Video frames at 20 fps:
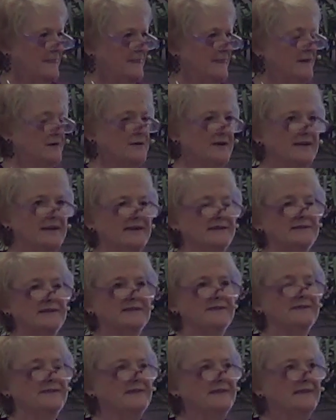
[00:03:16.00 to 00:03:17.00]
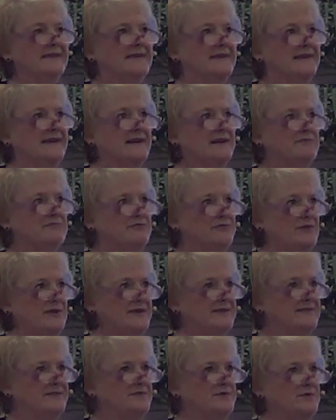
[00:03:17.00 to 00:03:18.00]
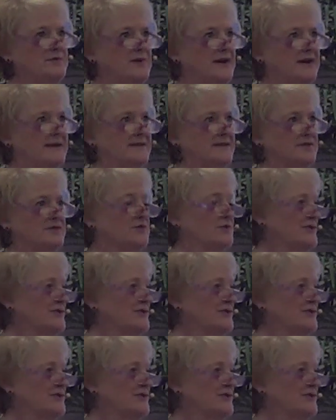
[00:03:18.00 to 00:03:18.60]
Now, I had a, a friend who had a